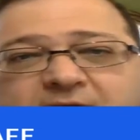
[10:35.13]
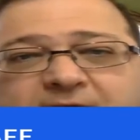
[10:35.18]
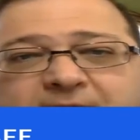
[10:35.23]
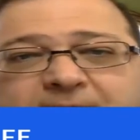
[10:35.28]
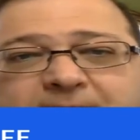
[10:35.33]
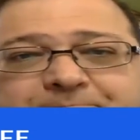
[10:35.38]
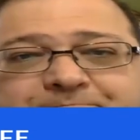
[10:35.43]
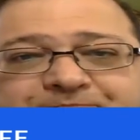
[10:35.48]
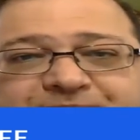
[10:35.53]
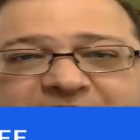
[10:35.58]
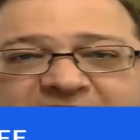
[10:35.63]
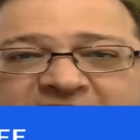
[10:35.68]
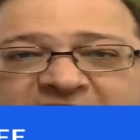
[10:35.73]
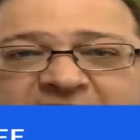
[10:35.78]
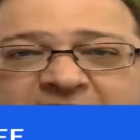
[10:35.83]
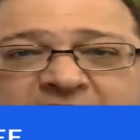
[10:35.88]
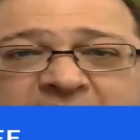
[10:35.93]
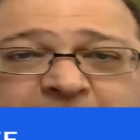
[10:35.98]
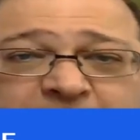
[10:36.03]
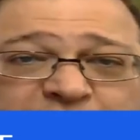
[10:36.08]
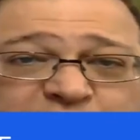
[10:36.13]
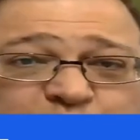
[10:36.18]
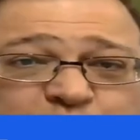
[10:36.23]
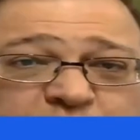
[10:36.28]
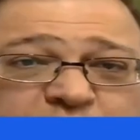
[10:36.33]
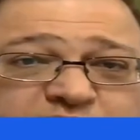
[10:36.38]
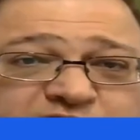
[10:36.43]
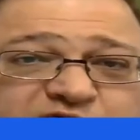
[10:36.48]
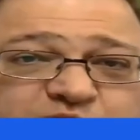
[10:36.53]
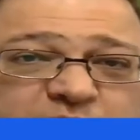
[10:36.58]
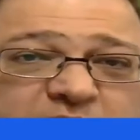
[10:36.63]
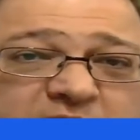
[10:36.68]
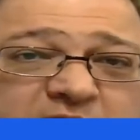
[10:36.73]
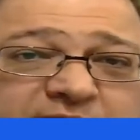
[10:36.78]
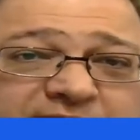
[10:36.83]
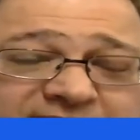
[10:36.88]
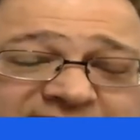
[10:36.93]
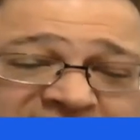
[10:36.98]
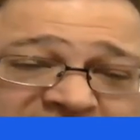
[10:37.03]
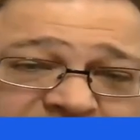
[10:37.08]
Um, and I'm on Twitter as
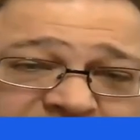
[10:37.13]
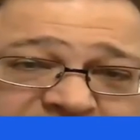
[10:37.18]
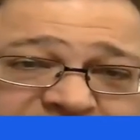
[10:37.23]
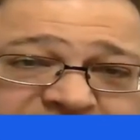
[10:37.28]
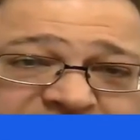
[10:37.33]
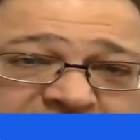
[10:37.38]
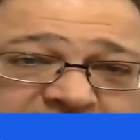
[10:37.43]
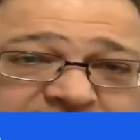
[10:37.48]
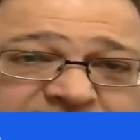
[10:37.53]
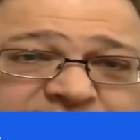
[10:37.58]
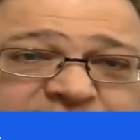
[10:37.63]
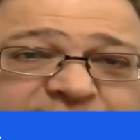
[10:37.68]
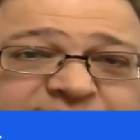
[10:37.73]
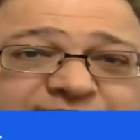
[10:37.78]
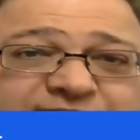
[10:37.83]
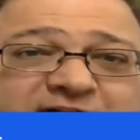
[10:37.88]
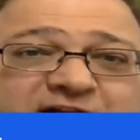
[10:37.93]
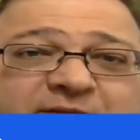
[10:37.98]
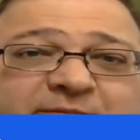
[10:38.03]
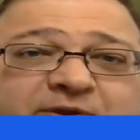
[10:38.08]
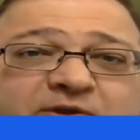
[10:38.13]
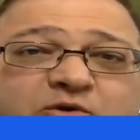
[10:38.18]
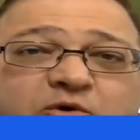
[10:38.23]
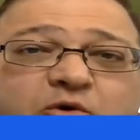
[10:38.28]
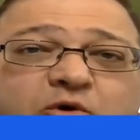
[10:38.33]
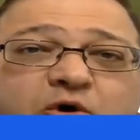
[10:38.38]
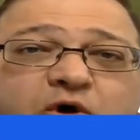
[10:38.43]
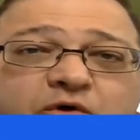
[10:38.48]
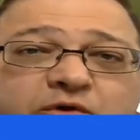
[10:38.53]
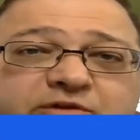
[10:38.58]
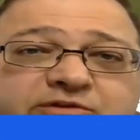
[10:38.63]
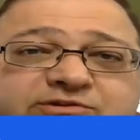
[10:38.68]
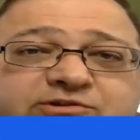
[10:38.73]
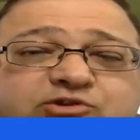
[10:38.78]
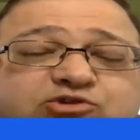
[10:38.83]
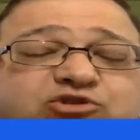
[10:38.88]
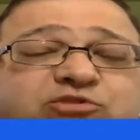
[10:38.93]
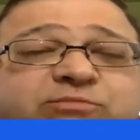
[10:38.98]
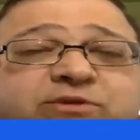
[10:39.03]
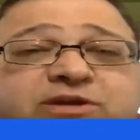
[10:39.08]
well at EMS Safe. So follow me on all those
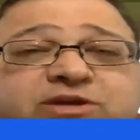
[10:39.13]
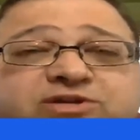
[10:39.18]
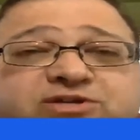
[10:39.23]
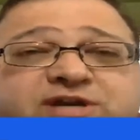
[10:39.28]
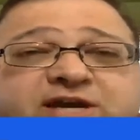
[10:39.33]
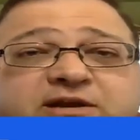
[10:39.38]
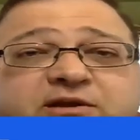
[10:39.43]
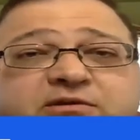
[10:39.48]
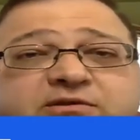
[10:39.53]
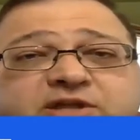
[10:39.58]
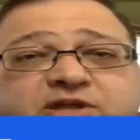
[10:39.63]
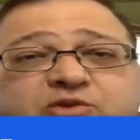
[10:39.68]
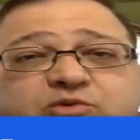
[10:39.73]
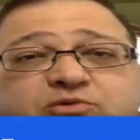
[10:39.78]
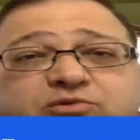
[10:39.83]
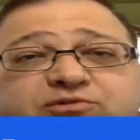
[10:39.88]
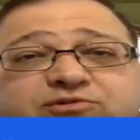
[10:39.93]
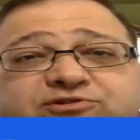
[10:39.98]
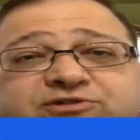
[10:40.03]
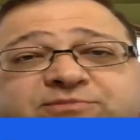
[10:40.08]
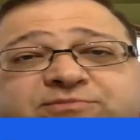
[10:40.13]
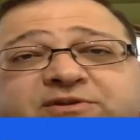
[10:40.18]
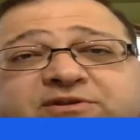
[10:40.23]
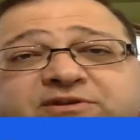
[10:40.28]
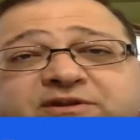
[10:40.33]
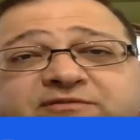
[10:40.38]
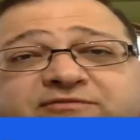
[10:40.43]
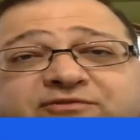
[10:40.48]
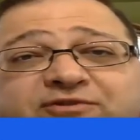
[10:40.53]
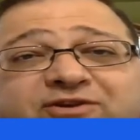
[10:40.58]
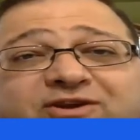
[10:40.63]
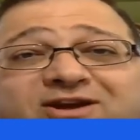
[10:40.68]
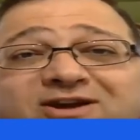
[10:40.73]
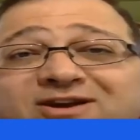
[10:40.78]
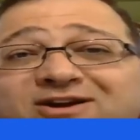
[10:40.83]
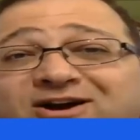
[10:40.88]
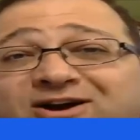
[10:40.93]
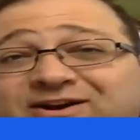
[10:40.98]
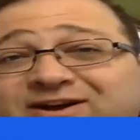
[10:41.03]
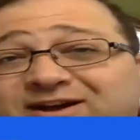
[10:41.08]
social media channels. I do a little something different
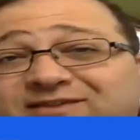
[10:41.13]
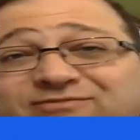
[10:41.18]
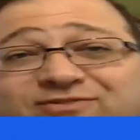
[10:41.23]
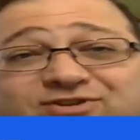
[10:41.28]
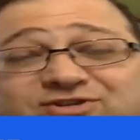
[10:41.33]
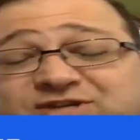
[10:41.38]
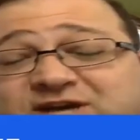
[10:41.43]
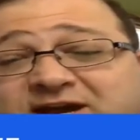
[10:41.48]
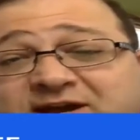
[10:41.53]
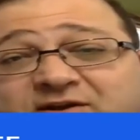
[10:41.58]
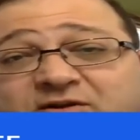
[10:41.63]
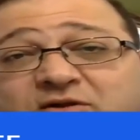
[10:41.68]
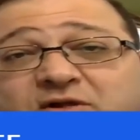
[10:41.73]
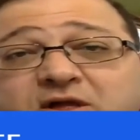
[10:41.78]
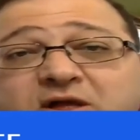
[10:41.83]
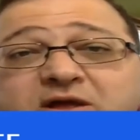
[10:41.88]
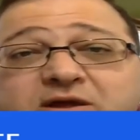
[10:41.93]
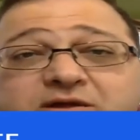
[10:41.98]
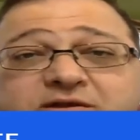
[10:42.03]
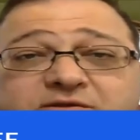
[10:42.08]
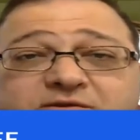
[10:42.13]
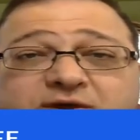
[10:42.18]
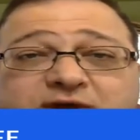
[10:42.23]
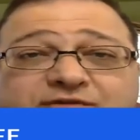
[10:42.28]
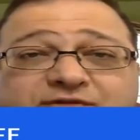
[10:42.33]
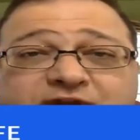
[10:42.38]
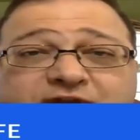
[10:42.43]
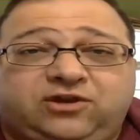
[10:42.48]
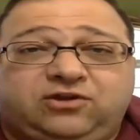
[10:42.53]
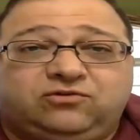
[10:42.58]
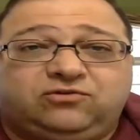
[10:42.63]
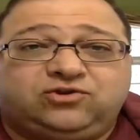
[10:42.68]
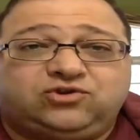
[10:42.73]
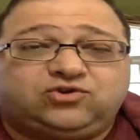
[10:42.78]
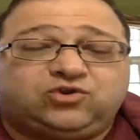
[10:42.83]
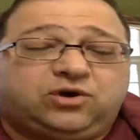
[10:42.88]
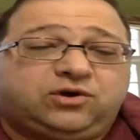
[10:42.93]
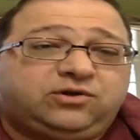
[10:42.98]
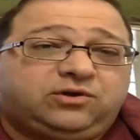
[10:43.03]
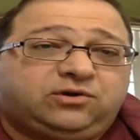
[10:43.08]
on every channel. So I think you'll
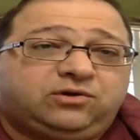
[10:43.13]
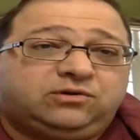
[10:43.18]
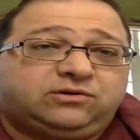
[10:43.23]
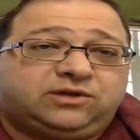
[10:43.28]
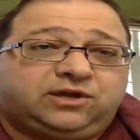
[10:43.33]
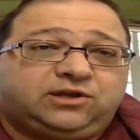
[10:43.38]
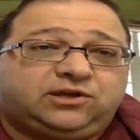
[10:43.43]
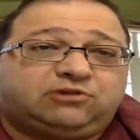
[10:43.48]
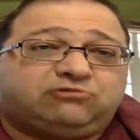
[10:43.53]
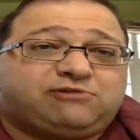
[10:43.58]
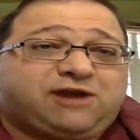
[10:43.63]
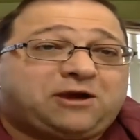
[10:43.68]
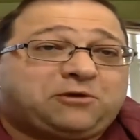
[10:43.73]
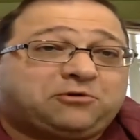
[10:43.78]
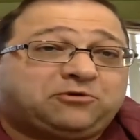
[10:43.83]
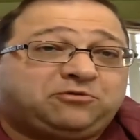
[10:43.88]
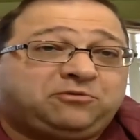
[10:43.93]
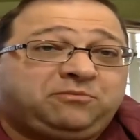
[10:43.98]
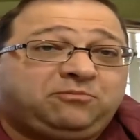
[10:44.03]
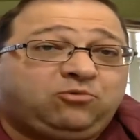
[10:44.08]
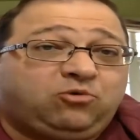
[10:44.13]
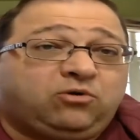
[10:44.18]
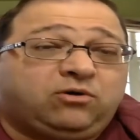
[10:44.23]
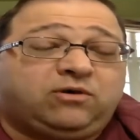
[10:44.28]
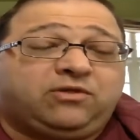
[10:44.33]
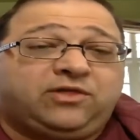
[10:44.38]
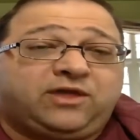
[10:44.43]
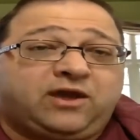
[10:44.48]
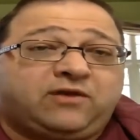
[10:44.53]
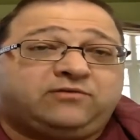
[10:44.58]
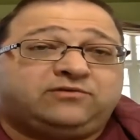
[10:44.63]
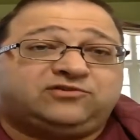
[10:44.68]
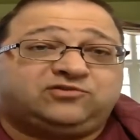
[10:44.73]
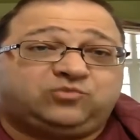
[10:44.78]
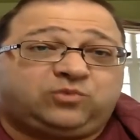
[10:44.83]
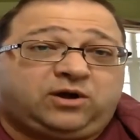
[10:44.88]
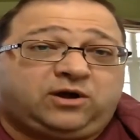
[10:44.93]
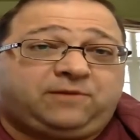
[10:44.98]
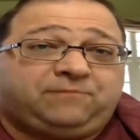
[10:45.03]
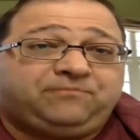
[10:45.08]
enjoy those and interact with me more there
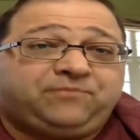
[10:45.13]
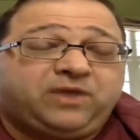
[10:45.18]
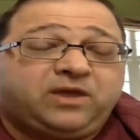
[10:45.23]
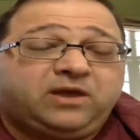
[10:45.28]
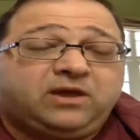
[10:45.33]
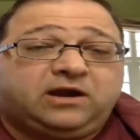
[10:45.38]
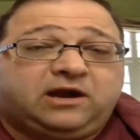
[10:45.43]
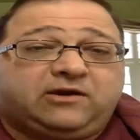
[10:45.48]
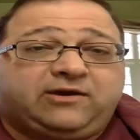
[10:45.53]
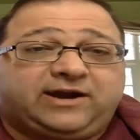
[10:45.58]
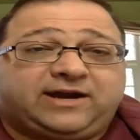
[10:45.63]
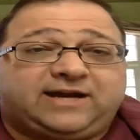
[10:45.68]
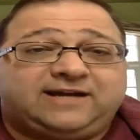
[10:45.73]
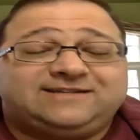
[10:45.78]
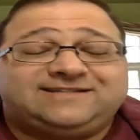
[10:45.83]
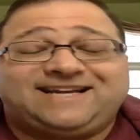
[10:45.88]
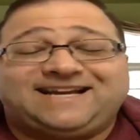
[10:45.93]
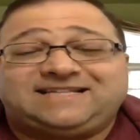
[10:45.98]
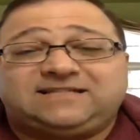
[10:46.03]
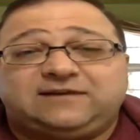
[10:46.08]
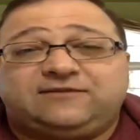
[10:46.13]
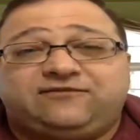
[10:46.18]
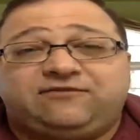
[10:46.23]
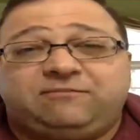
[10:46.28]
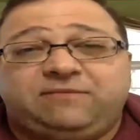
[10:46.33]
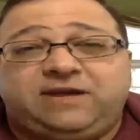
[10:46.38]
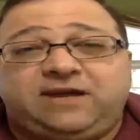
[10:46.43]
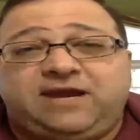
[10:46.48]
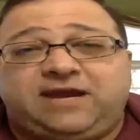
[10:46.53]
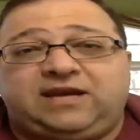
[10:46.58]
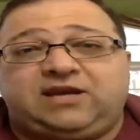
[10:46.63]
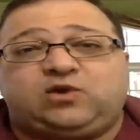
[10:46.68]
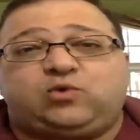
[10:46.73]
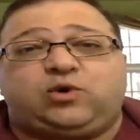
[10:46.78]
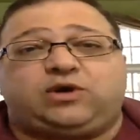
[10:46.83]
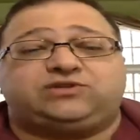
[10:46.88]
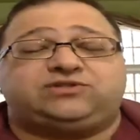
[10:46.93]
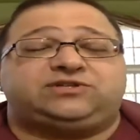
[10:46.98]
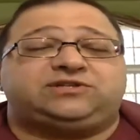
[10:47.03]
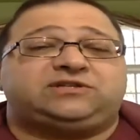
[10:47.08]
as well. All right, guys, that's it for me. Any
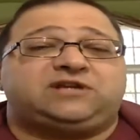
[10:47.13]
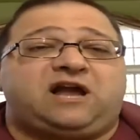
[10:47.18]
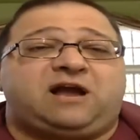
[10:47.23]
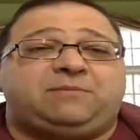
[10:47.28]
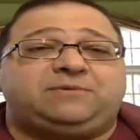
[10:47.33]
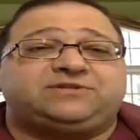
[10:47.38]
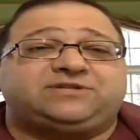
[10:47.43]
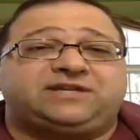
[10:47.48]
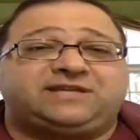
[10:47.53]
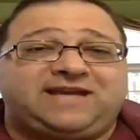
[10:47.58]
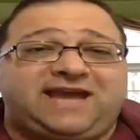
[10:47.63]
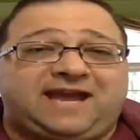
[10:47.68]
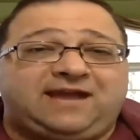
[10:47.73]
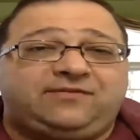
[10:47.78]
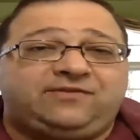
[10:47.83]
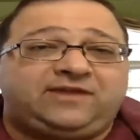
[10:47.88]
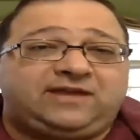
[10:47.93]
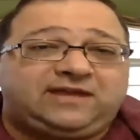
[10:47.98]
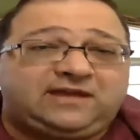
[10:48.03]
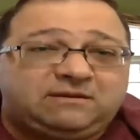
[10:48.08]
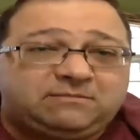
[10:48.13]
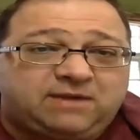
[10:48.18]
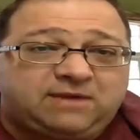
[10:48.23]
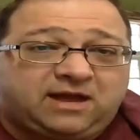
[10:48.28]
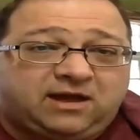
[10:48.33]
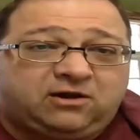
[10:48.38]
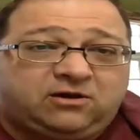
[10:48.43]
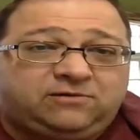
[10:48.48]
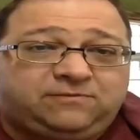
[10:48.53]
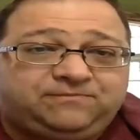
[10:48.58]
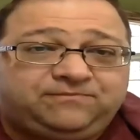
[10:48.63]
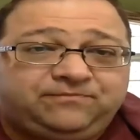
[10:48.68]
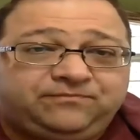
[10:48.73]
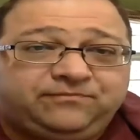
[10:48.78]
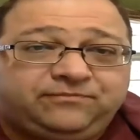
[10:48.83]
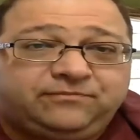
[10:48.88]
questions, comments? Again, the email